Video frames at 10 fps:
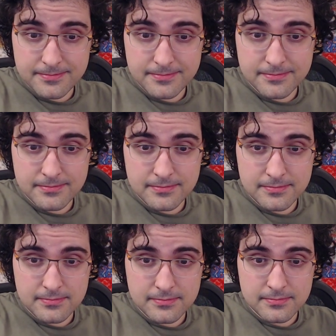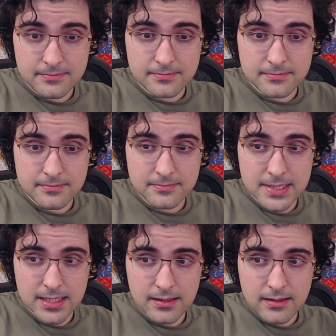
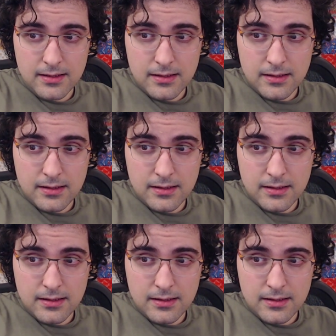[no speech]